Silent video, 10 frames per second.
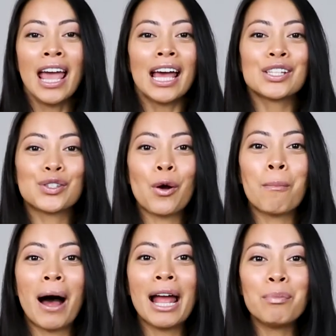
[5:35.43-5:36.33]
And so
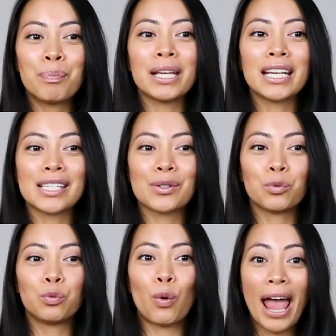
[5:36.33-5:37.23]
my biggest
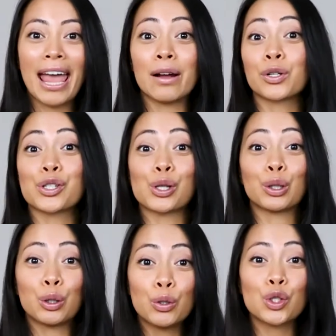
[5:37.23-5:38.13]
way or
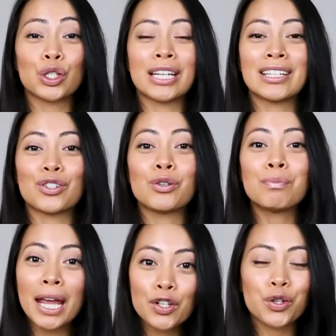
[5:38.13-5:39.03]
solution to
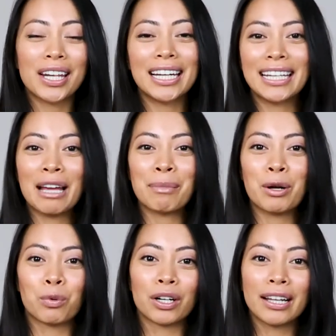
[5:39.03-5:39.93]
make sure that I get my
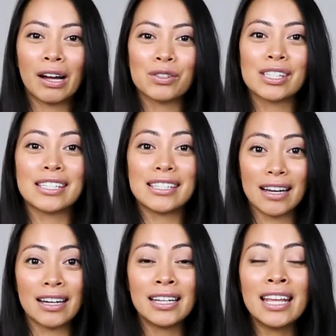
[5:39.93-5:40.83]
workouts
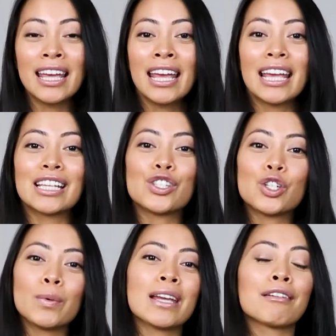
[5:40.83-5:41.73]
done is
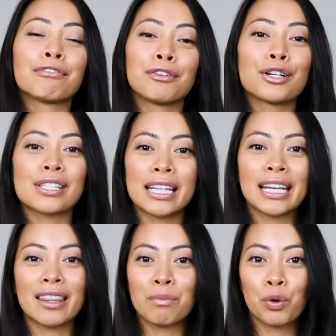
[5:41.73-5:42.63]
doing it first thing
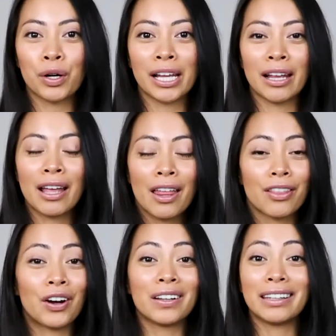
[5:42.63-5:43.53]
in the morning.
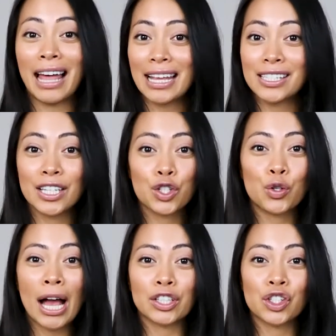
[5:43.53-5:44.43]
There are less
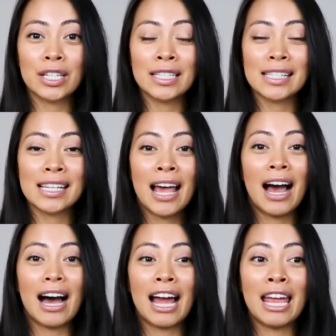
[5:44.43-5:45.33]
distractions.
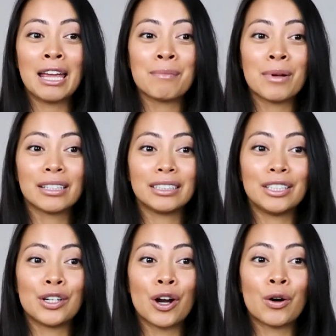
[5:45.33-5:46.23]
I'm,
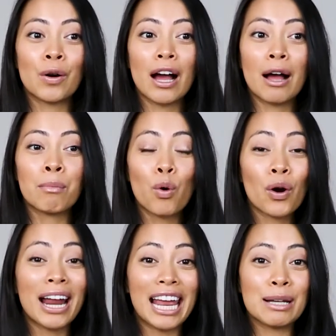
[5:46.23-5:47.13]

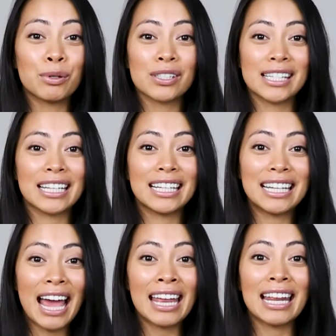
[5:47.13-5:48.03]
more able to
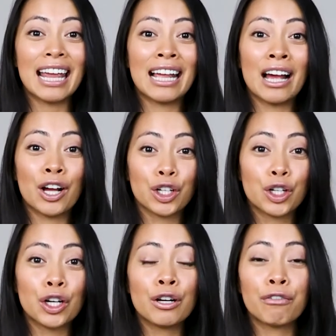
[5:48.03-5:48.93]
get a
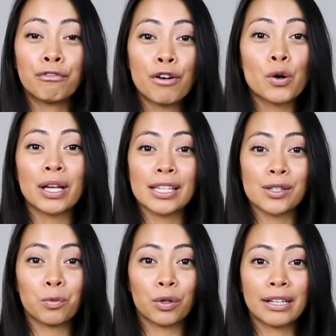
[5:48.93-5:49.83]
good
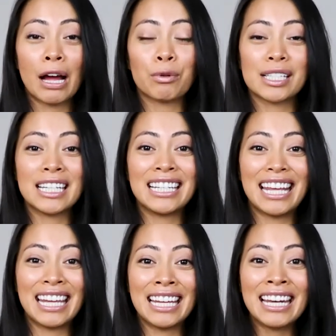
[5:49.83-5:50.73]
focused workout routine
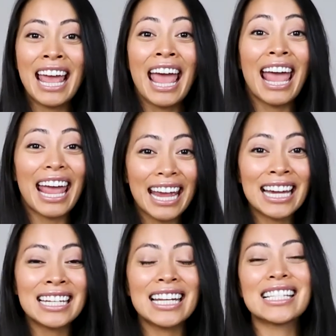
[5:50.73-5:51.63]
in,
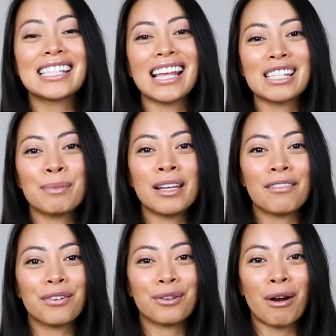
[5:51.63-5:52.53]
and it sets me
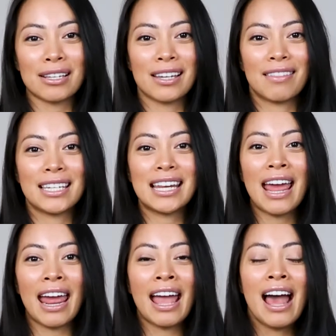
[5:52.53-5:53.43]
up for the rest of the
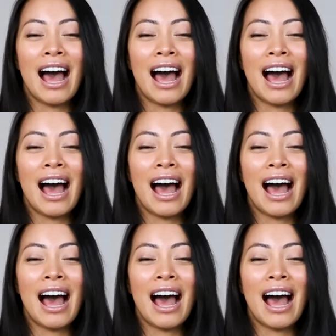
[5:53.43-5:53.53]
day.